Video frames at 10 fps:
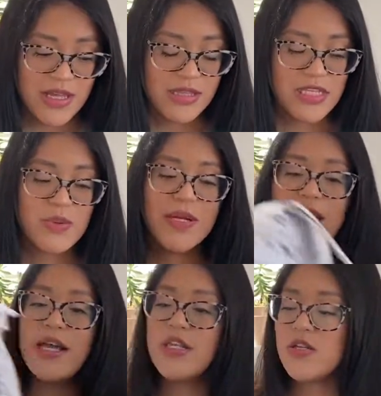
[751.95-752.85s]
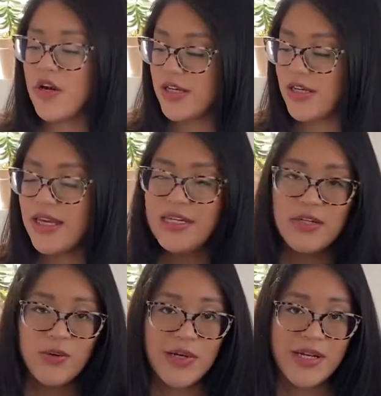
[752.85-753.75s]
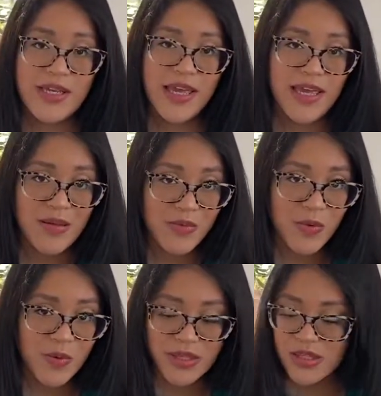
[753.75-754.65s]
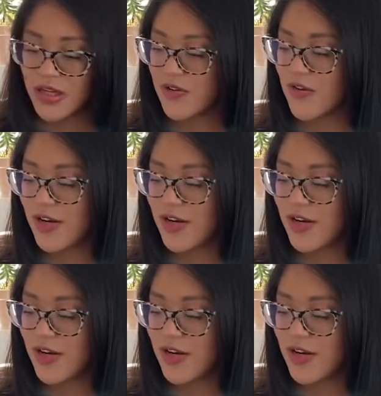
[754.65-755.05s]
This one I got at Target and it already came with the cover.